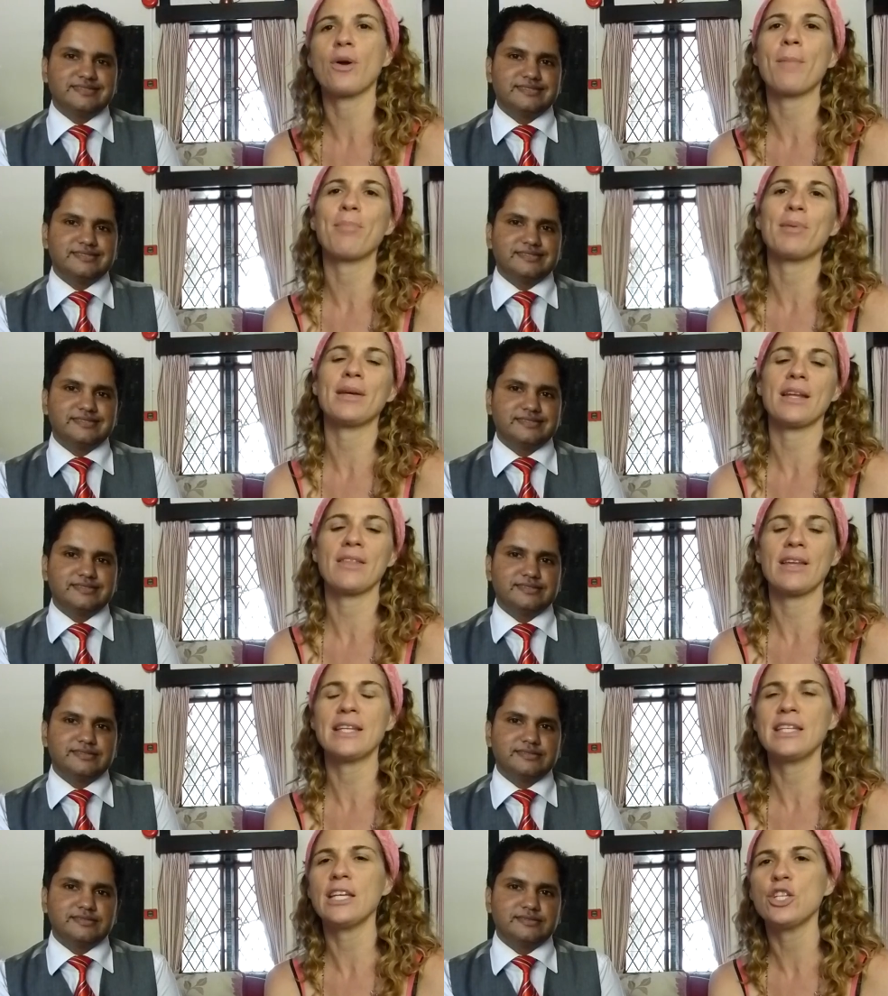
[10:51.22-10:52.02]
Speaker 1: trumpet,
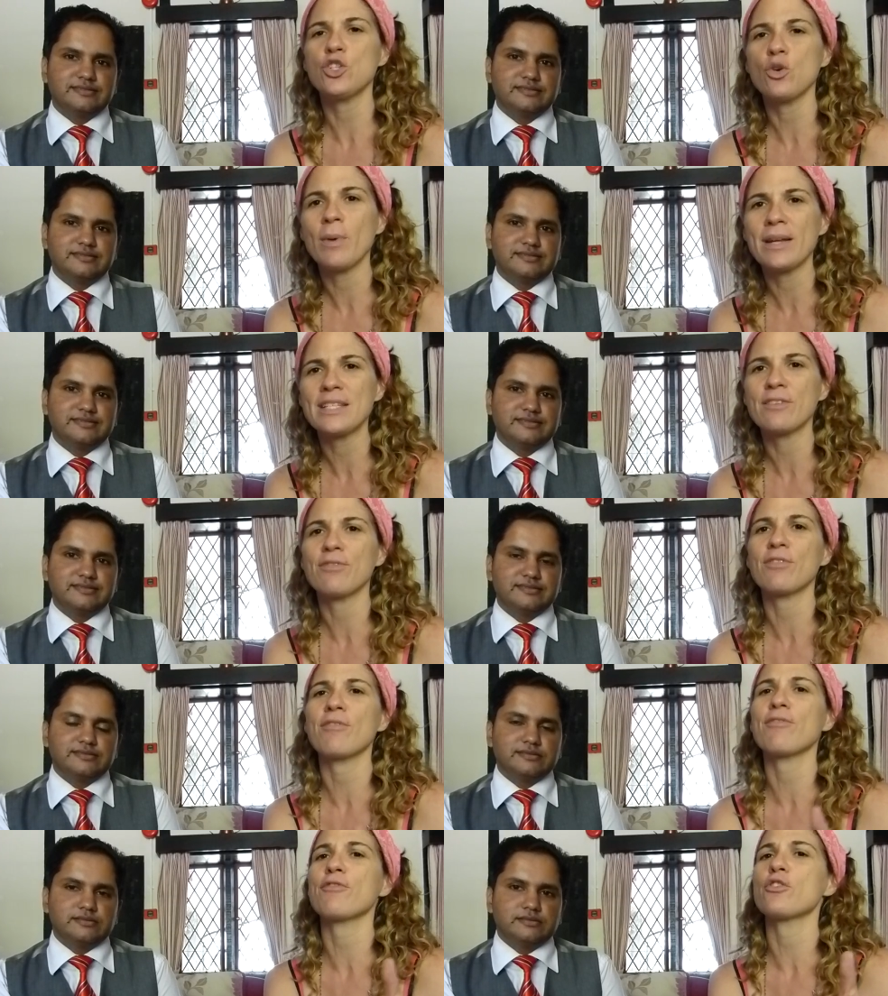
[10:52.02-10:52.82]
and they teach you about
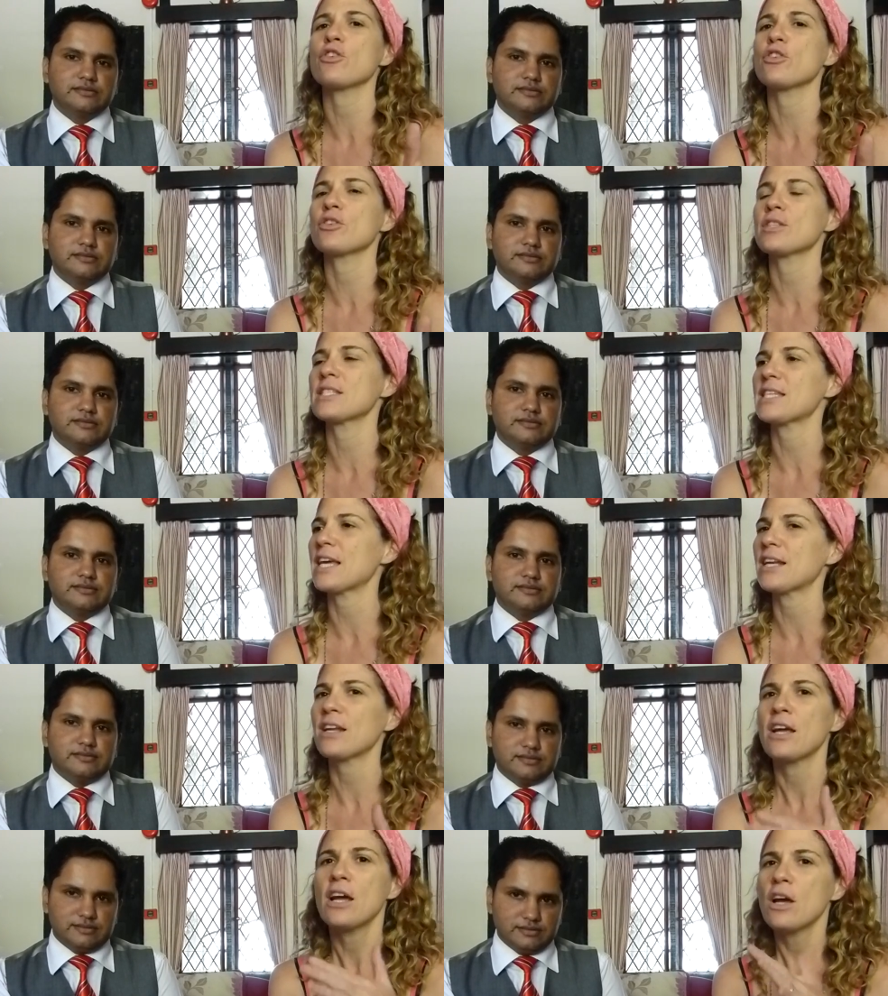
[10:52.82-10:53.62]
different ferns
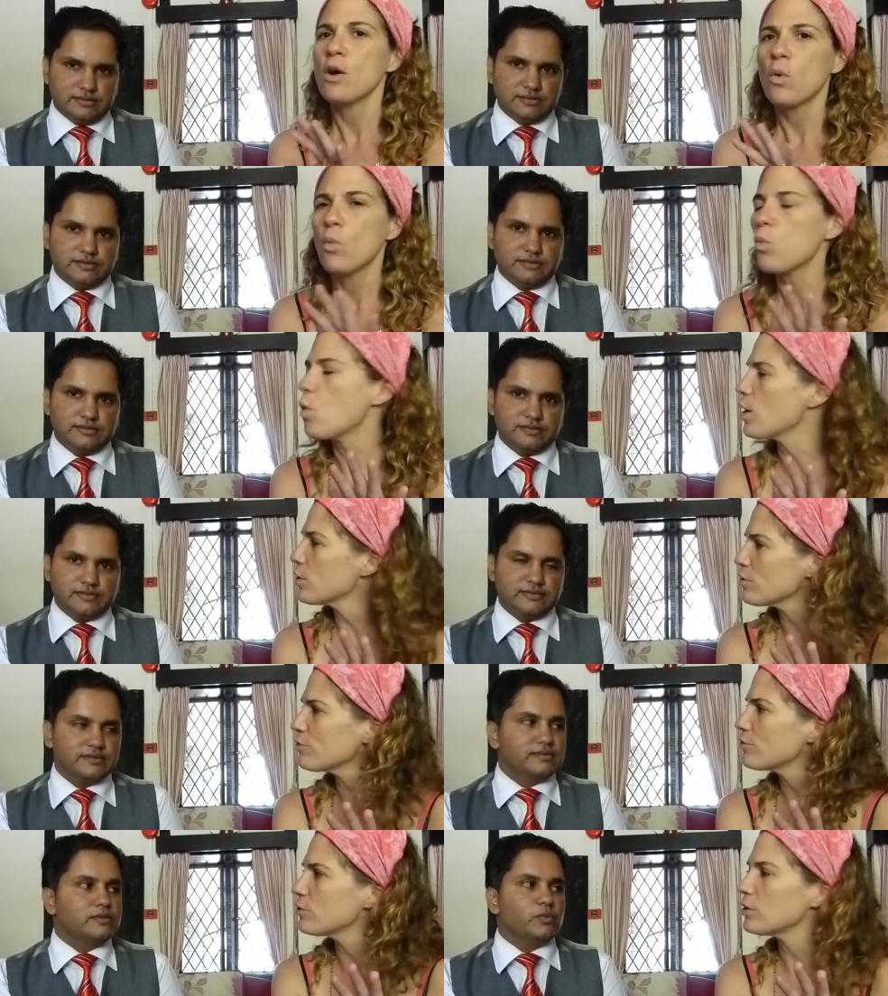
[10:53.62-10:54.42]
and
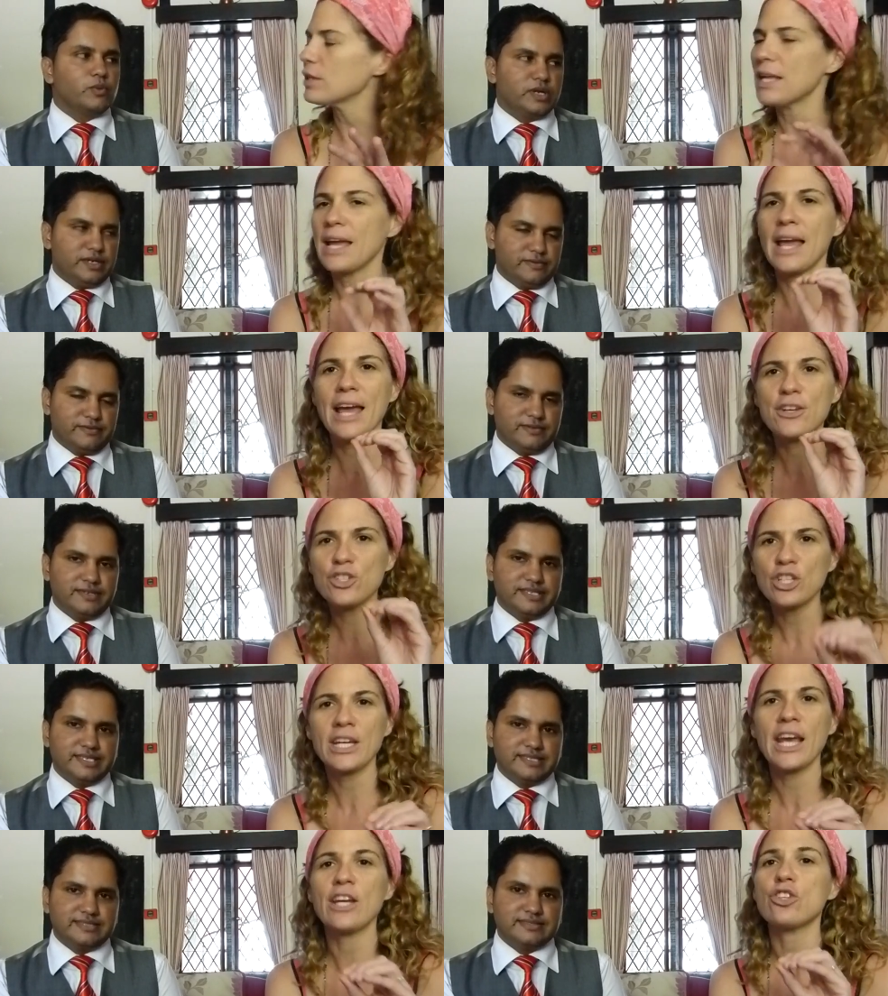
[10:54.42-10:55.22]
wonderful, wonderful
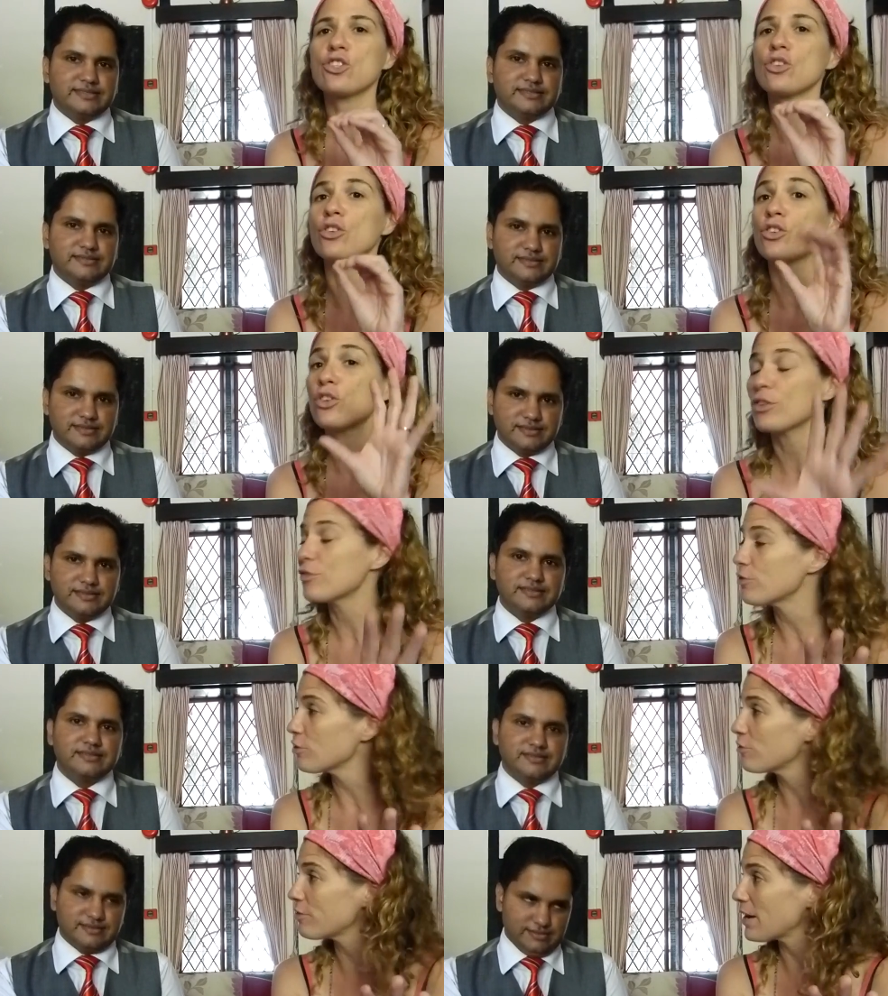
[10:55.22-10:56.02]
educational, yes. good
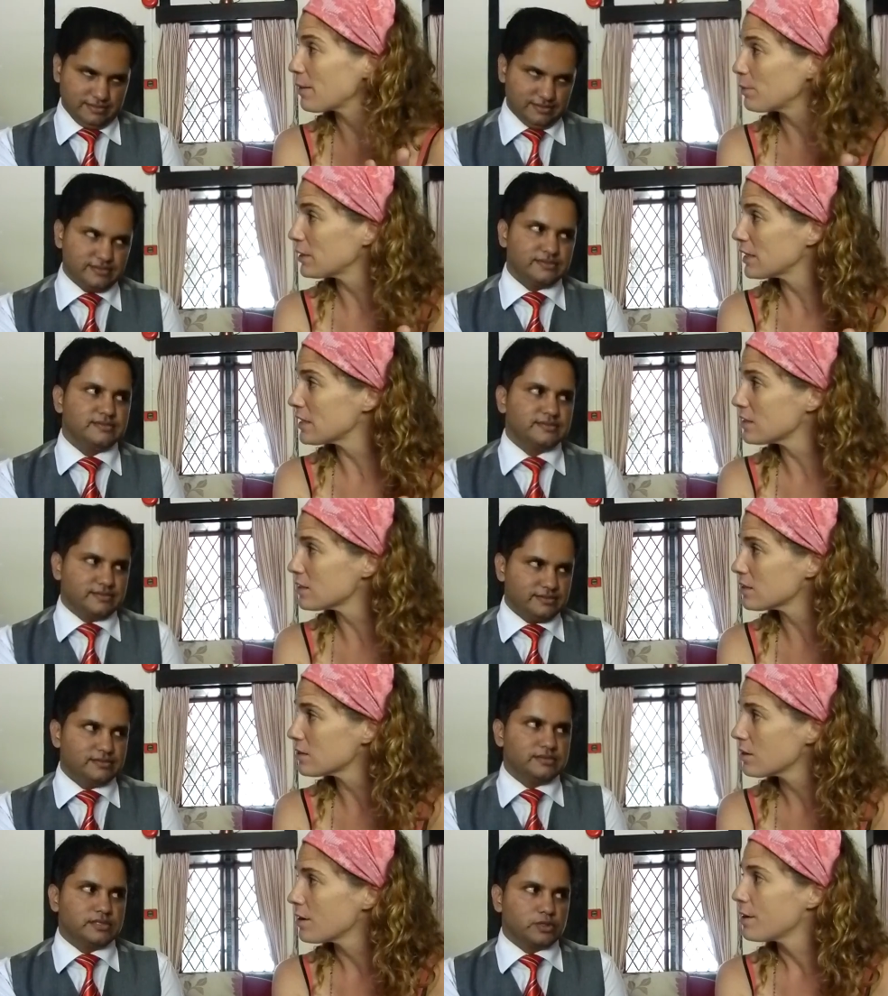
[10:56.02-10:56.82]
for
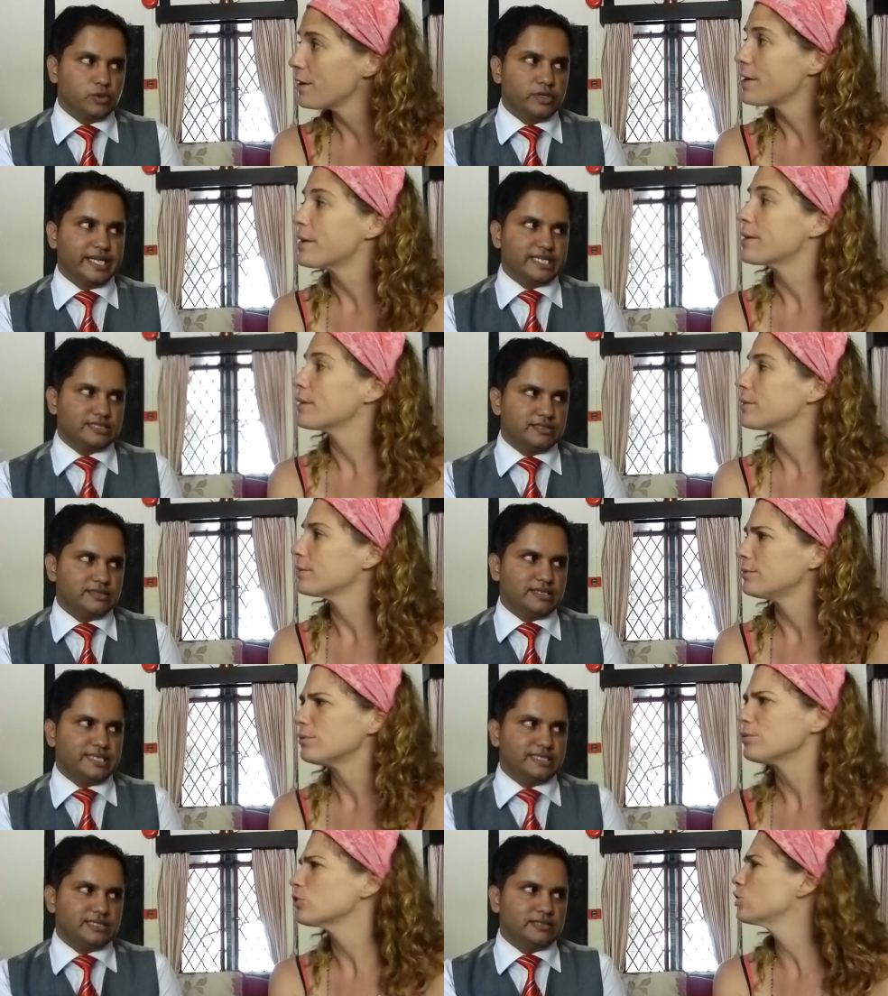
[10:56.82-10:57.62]
families.
Speaker 2: It's good
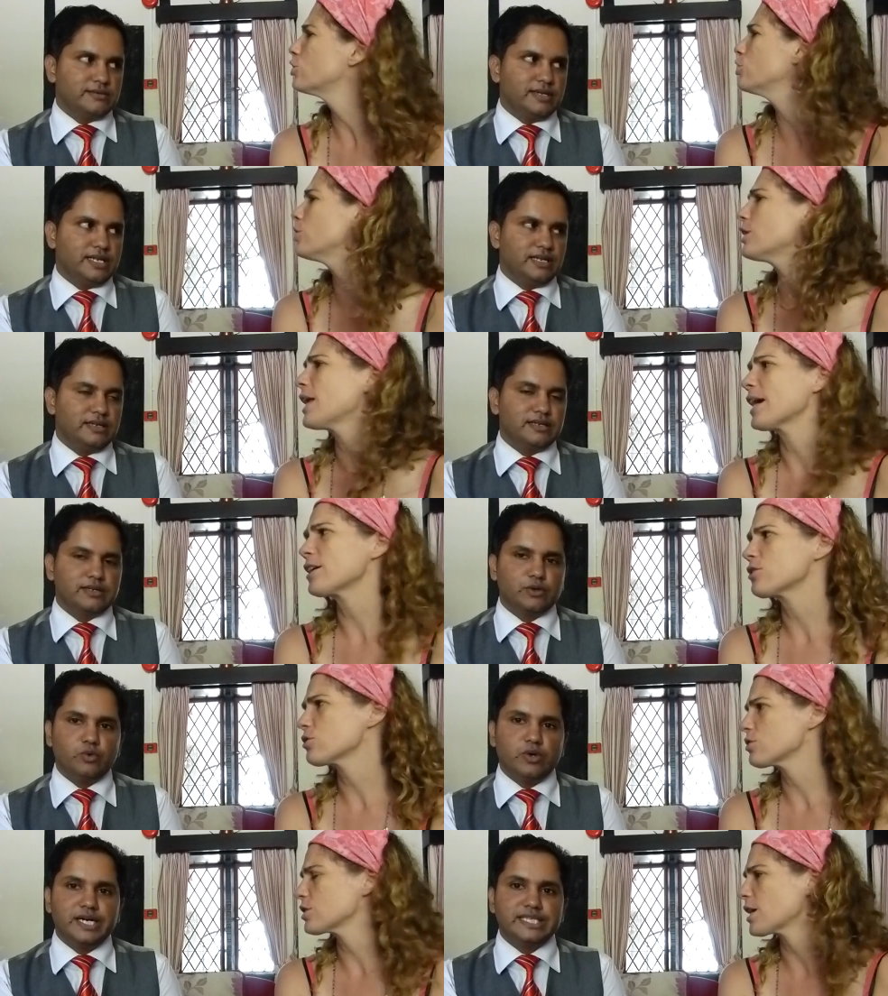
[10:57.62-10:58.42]
exercise as well. Good
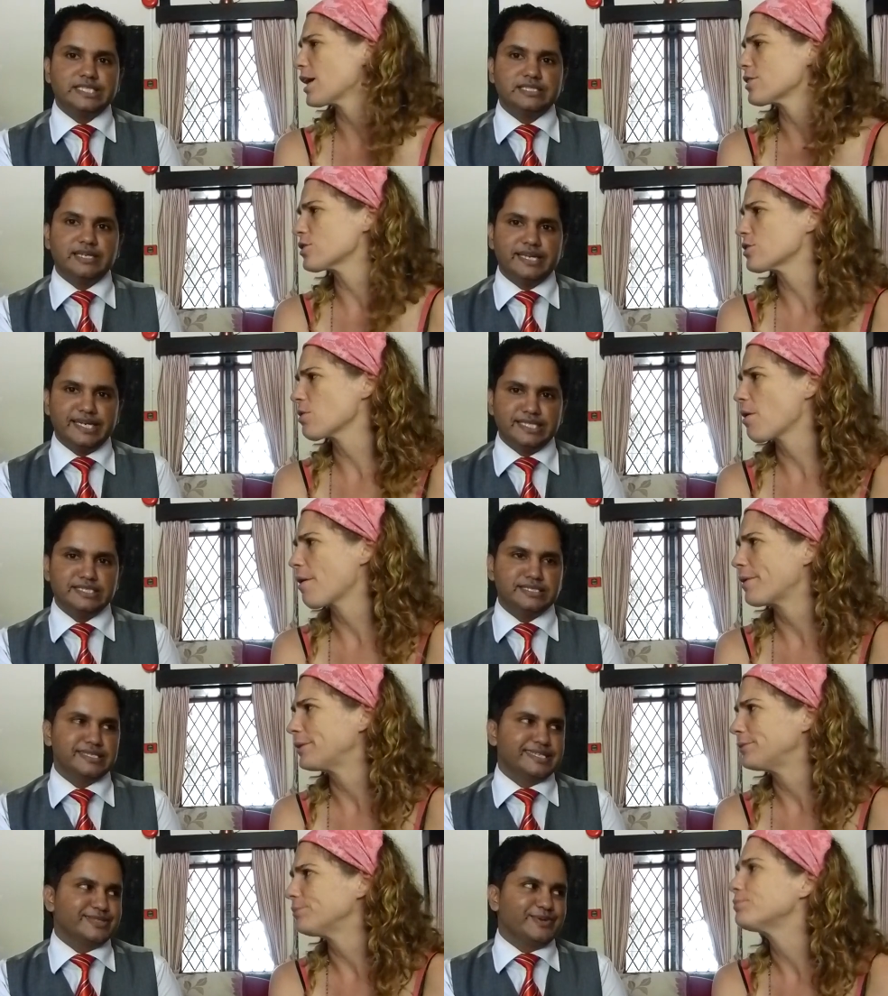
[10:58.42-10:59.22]
exercise. Quite
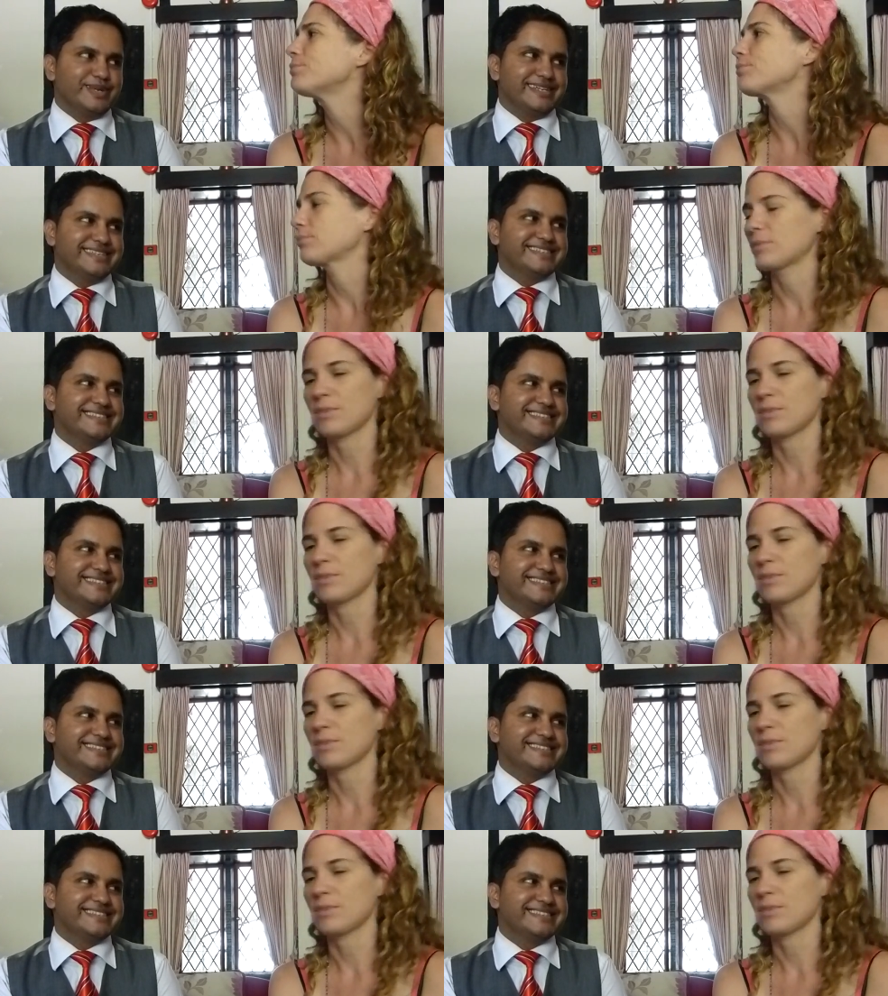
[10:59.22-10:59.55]
challenging as well.